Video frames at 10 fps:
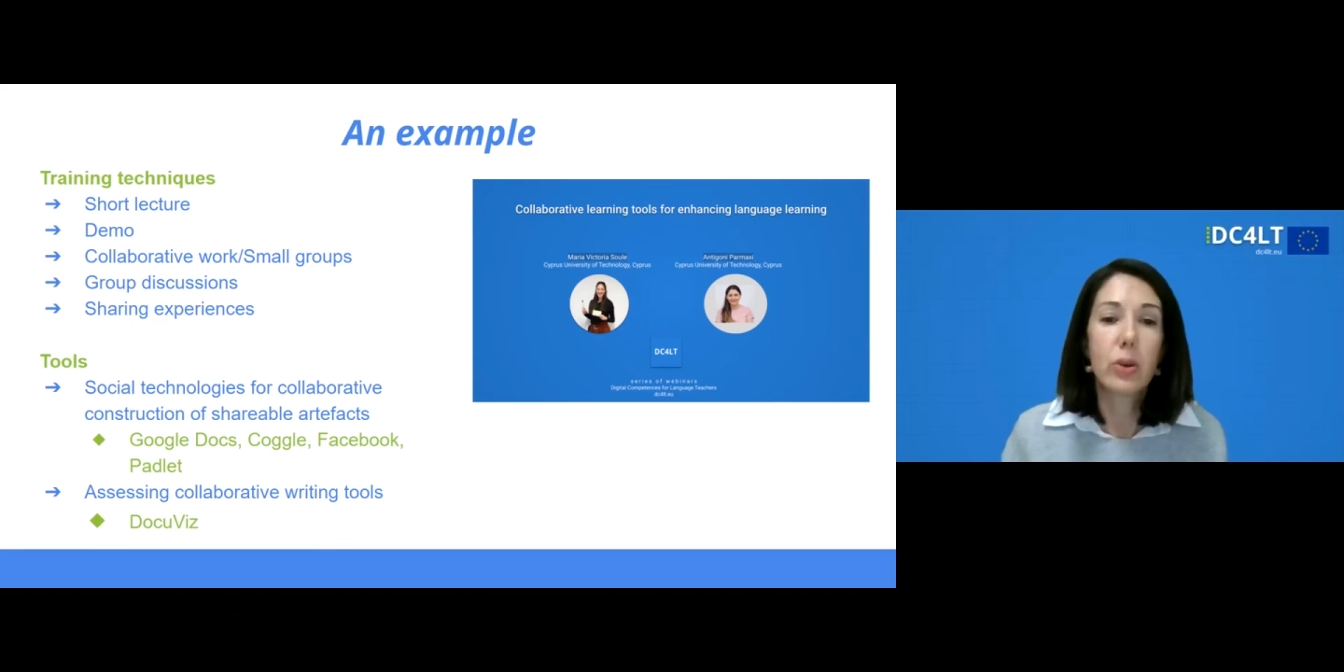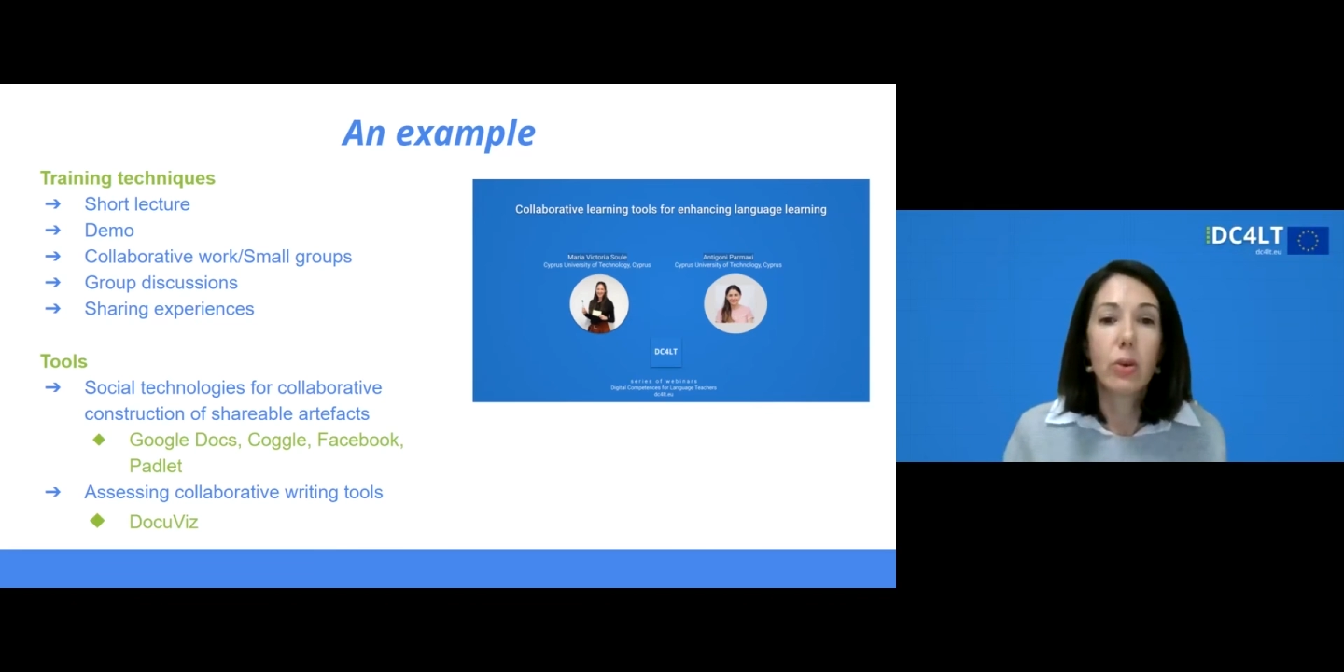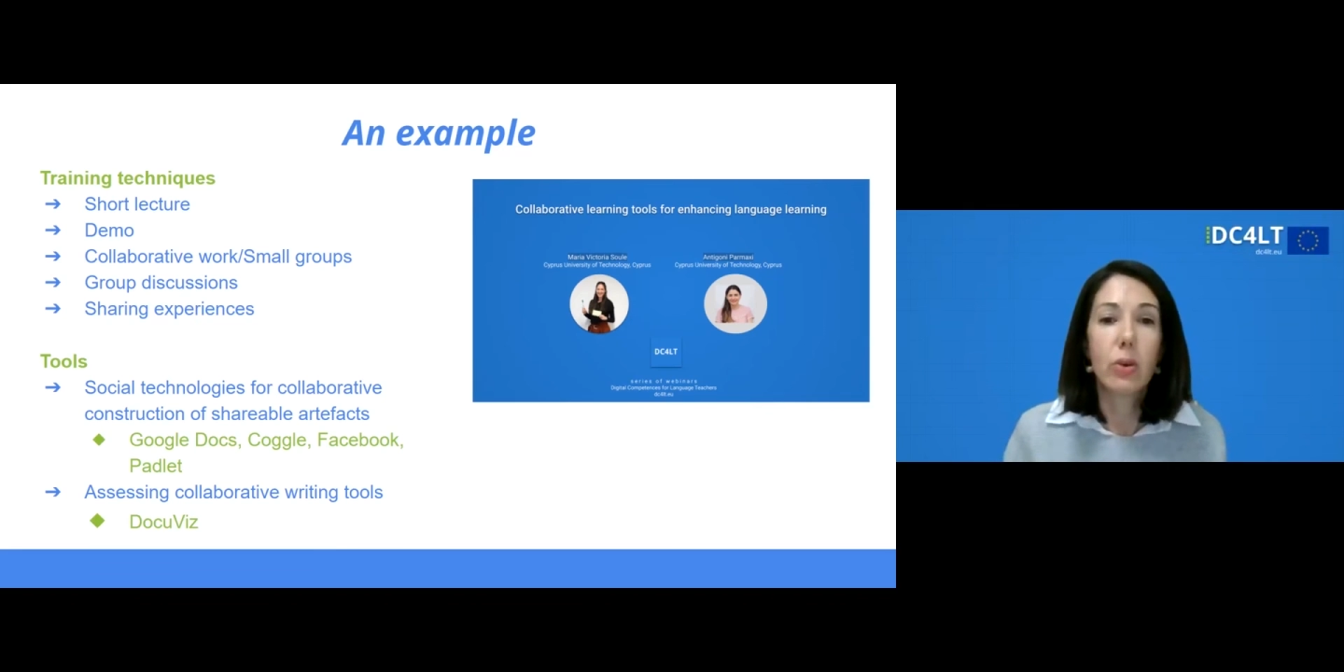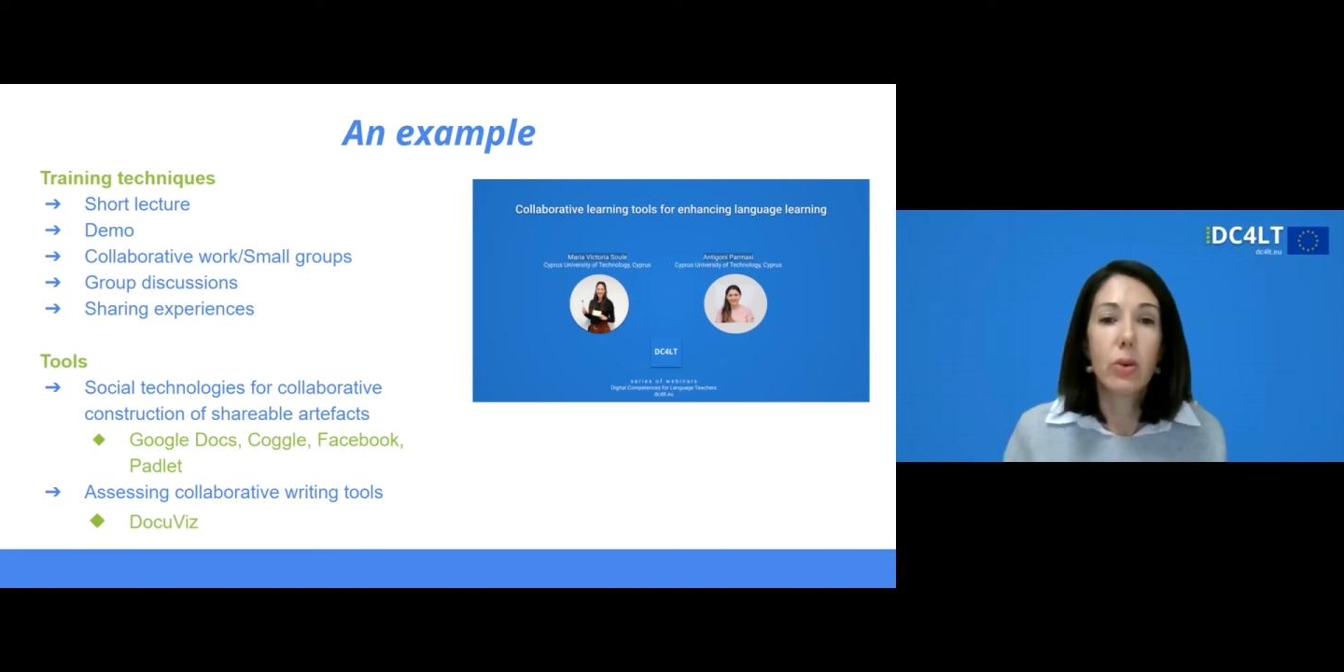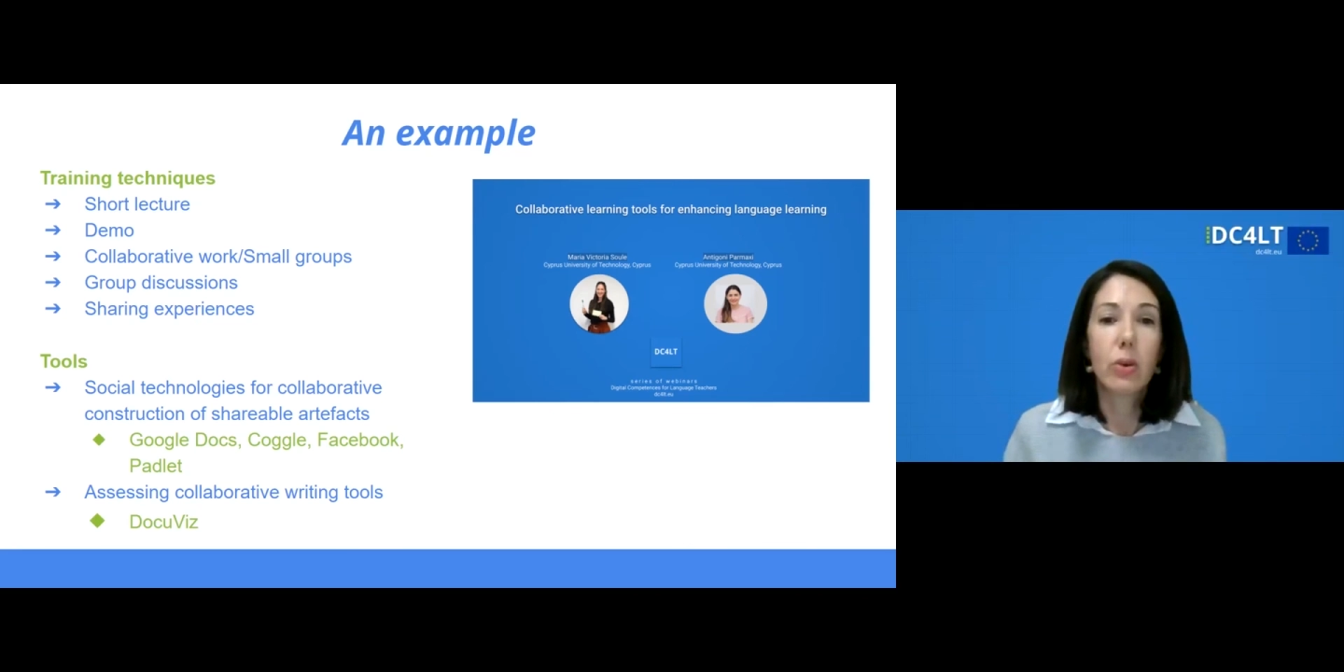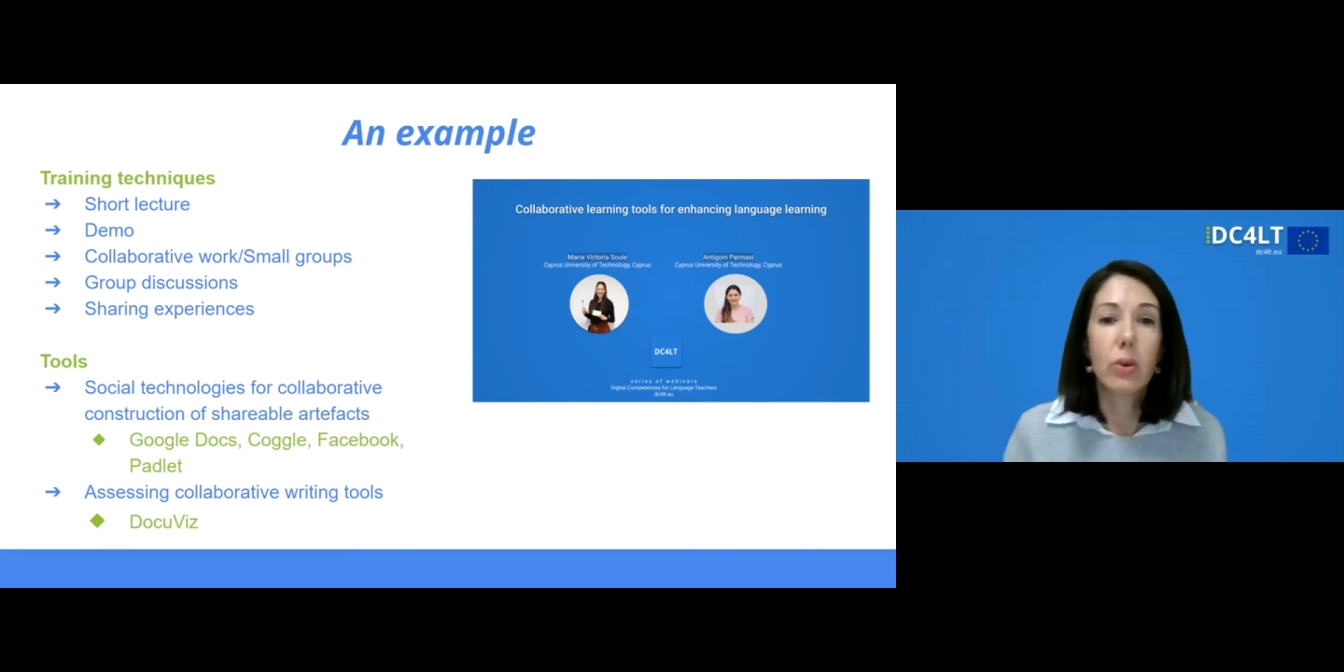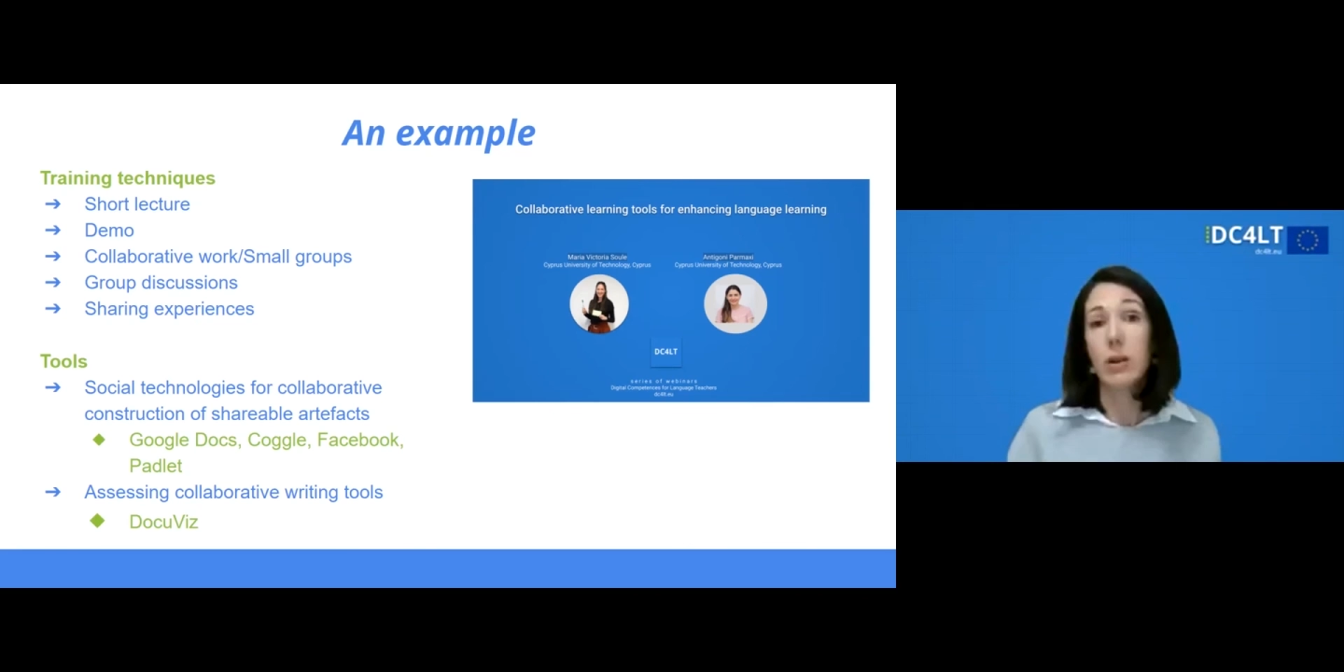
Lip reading: or